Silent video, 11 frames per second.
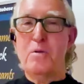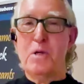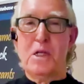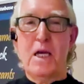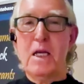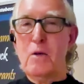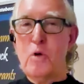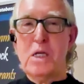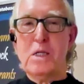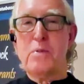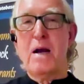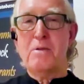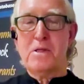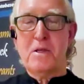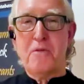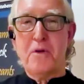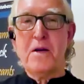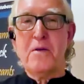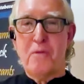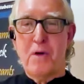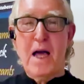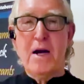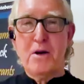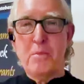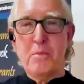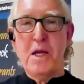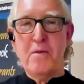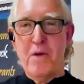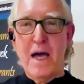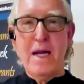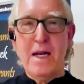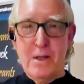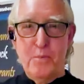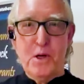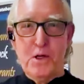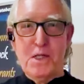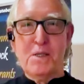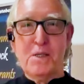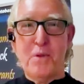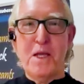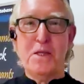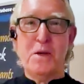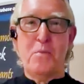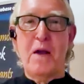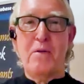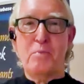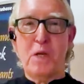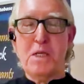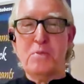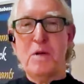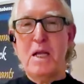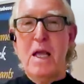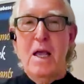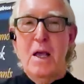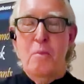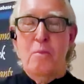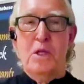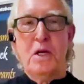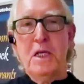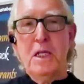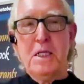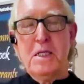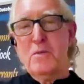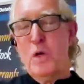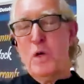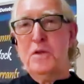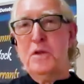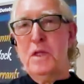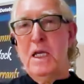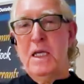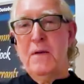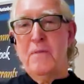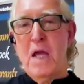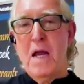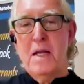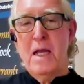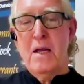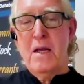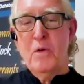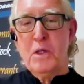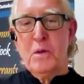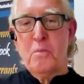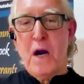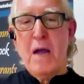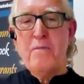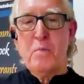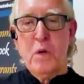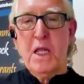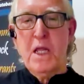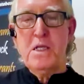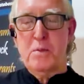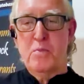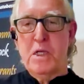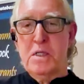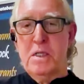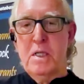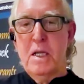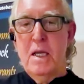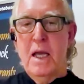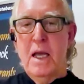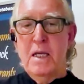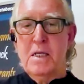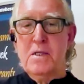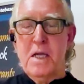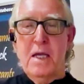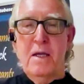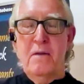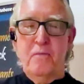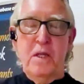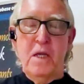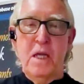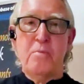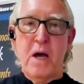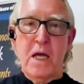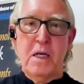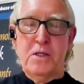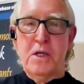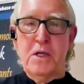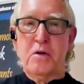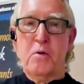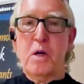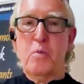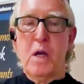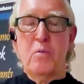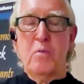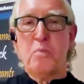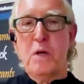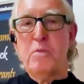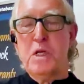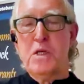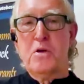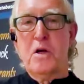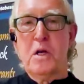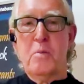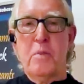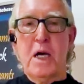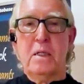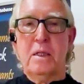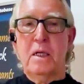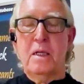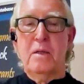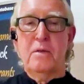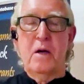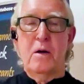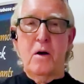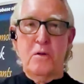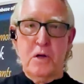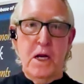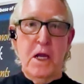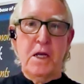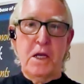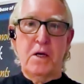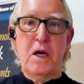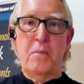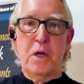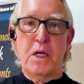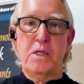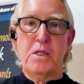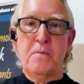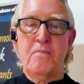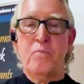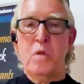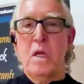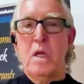even know what the hell it was, but I was so friggin' flattered to be invited to participate in their private placement. But the deal is with the private placements, and let's say, but in the mining sector anyway, we're pretty much talking about the all Canadian companies.